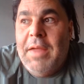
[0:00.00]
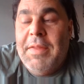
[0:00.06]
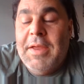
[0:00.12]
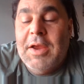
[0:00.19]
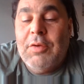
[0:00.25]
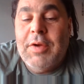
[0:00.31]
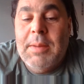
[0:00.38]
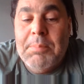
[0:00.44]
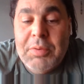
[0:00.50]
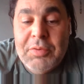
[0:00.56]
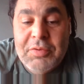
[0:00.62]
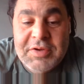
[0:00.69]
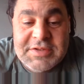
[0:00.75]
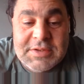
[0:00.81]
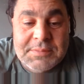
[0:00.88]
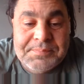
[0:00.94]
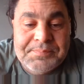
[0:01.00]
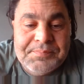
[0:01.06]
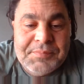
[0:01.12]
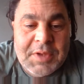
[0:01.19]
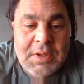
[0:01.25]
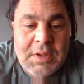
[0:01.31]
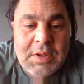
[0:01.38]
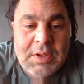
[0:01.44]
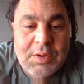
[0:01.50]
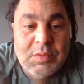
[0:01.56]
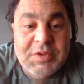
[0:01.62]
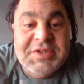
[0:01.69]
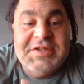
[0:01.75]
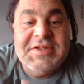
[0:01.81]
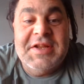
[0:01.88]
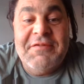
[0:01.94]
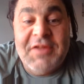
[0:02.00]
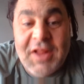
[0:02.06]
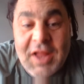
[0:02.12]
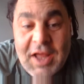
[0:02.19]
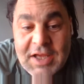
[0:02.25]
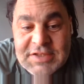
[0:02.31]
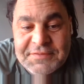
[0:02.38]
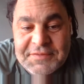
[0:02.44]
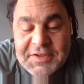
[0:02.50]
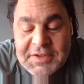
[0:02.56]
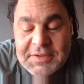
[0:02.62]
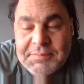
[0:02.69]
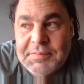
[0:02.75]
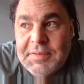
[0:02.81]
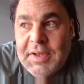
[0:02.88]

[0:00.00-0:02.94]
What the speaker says: And they created Buddhism, which is a philosophy.